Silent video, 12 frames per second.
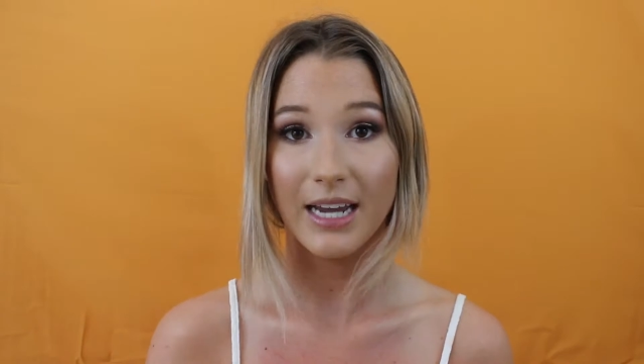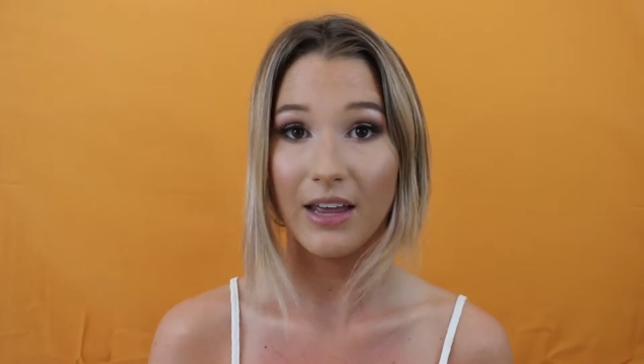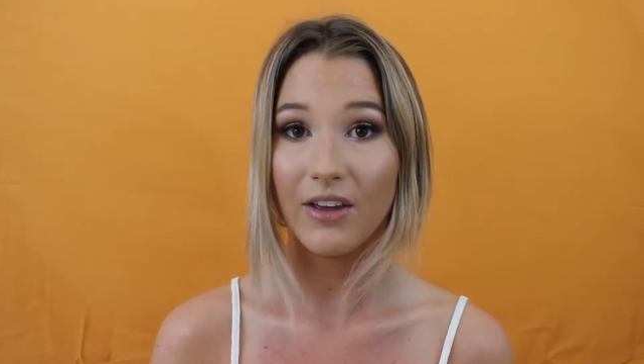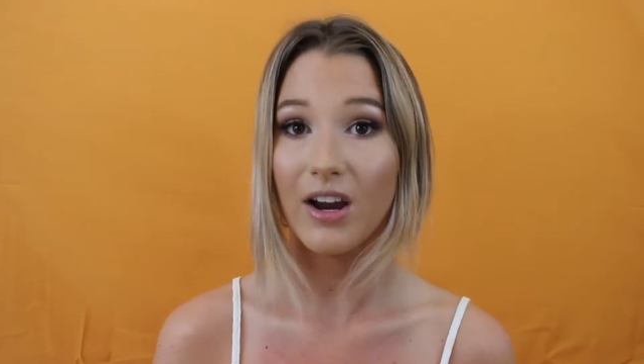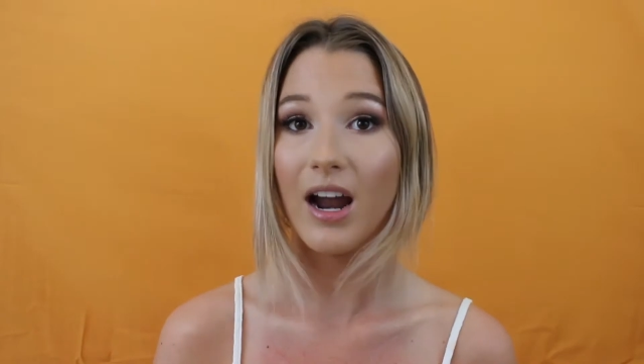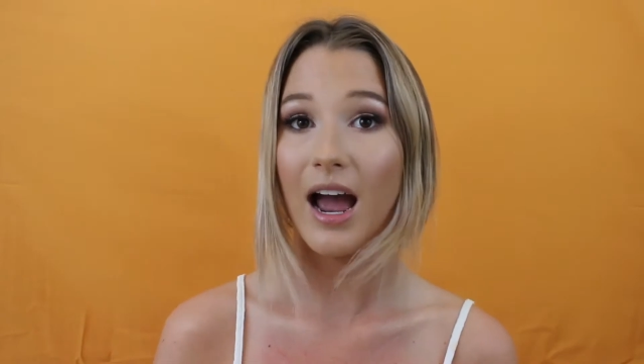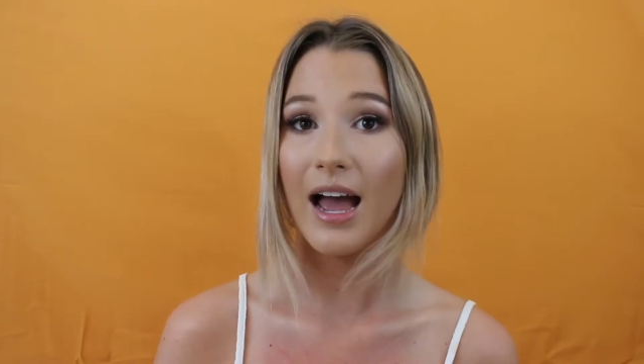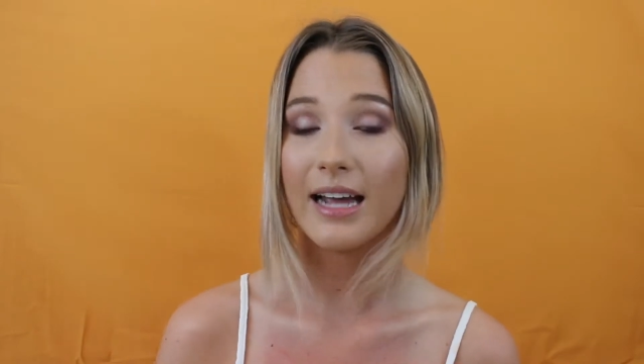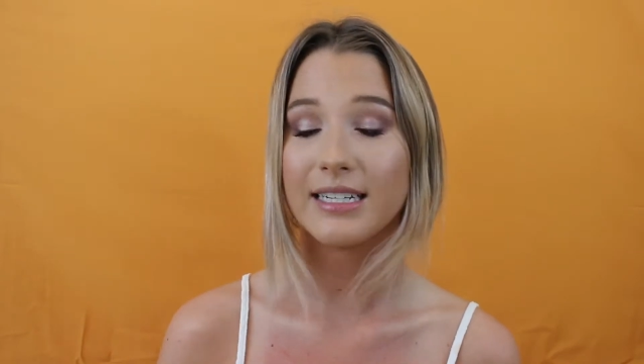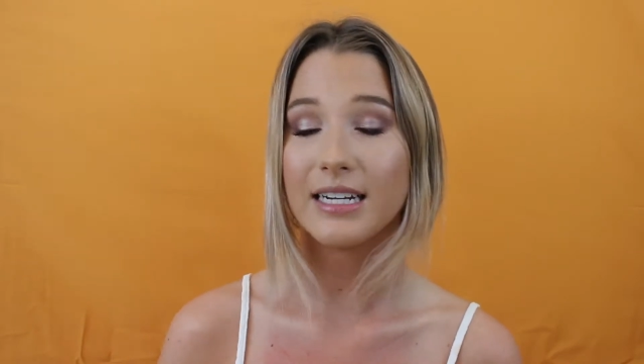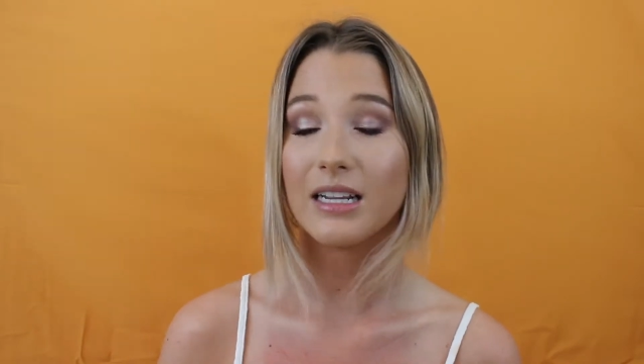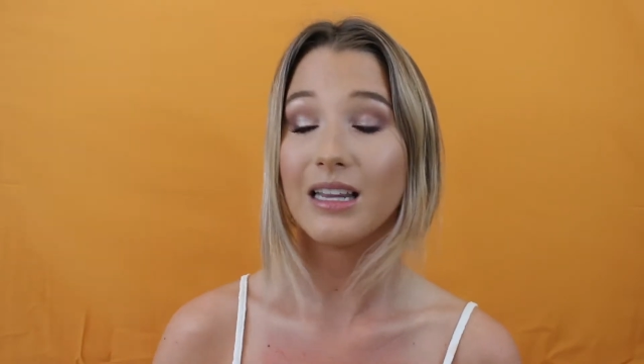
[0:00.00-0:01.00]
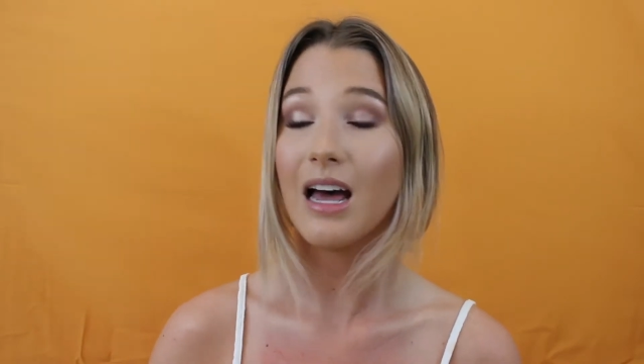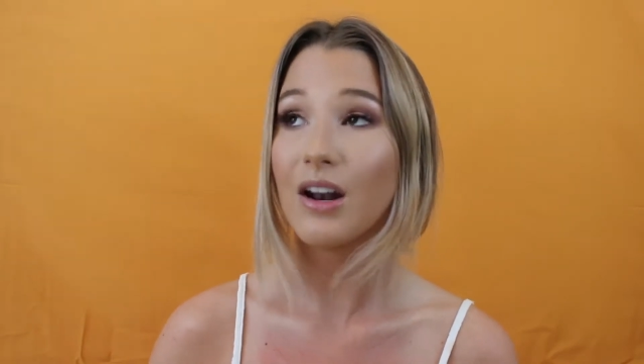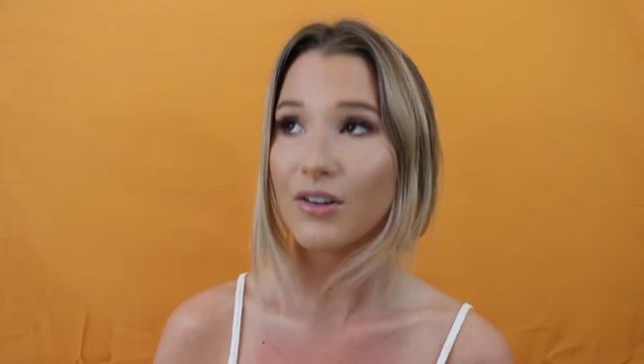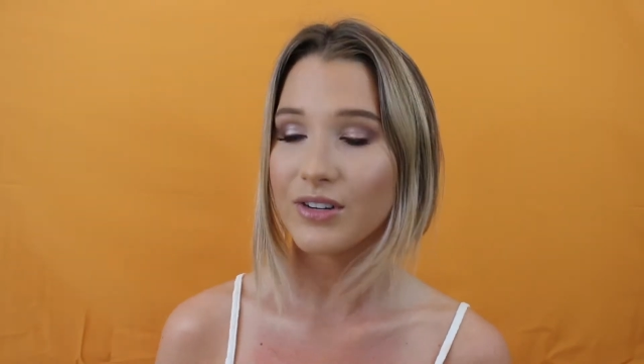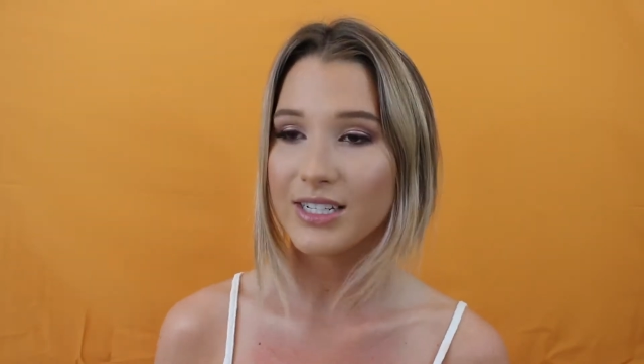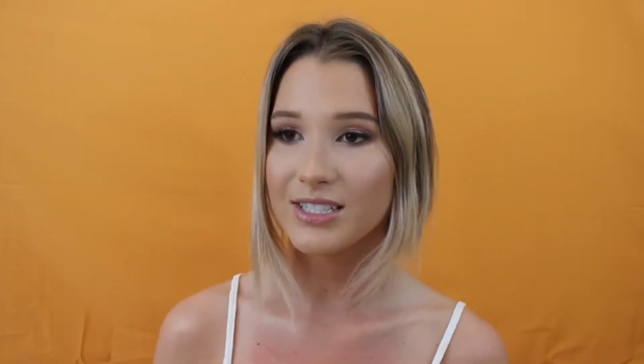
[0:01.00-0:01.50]
together. I did a
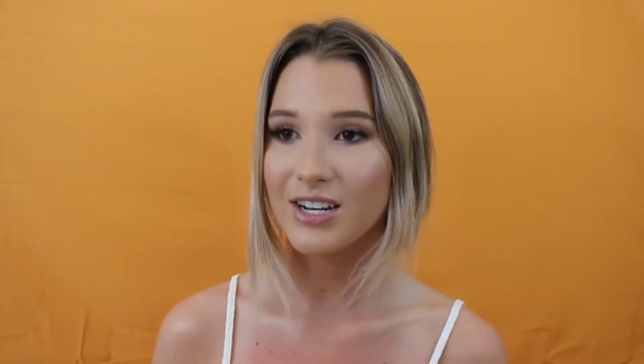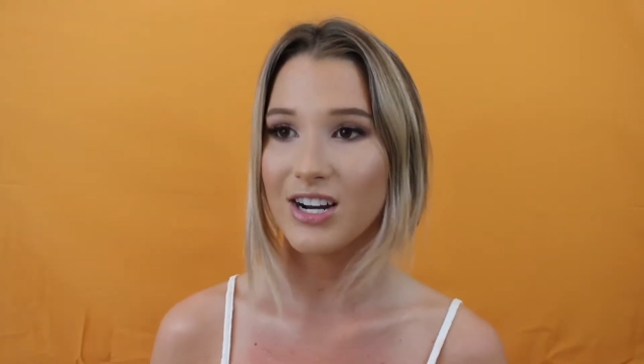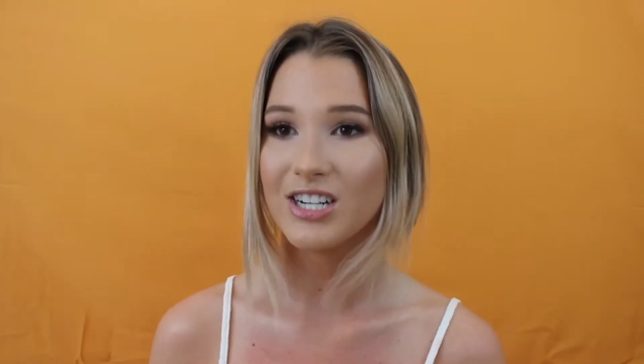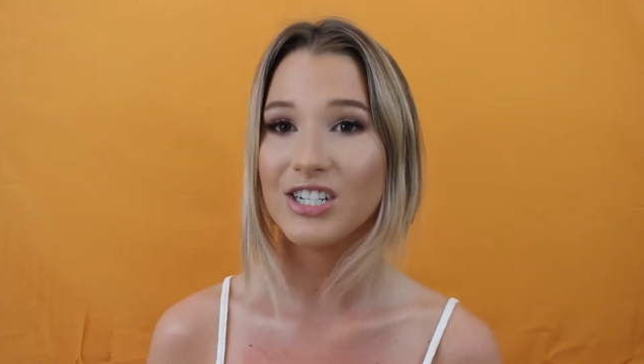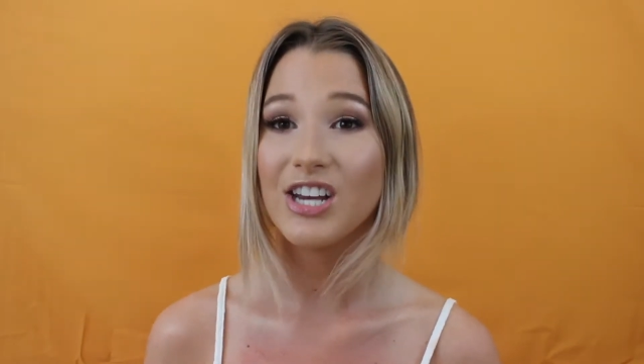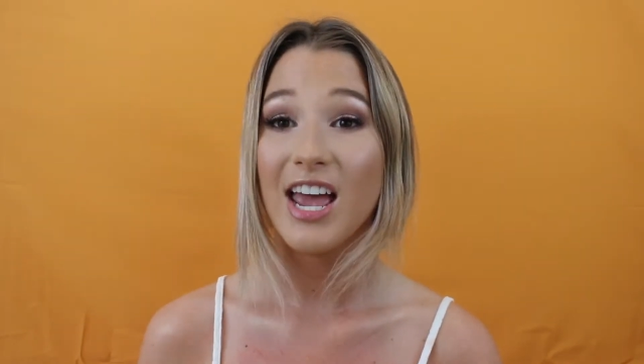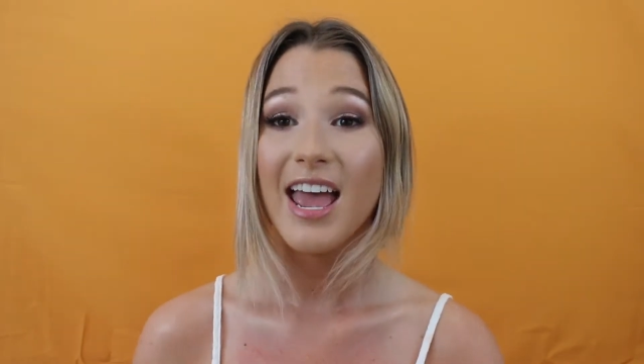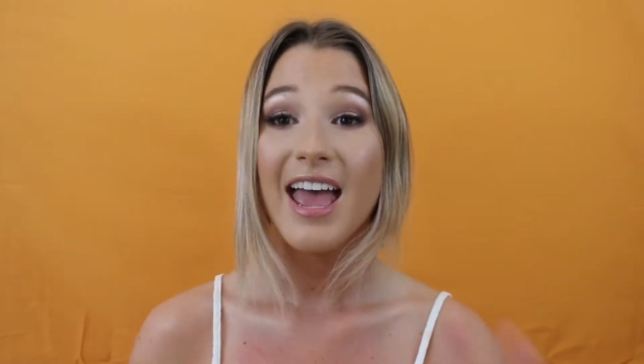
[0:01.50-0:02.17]
lot of research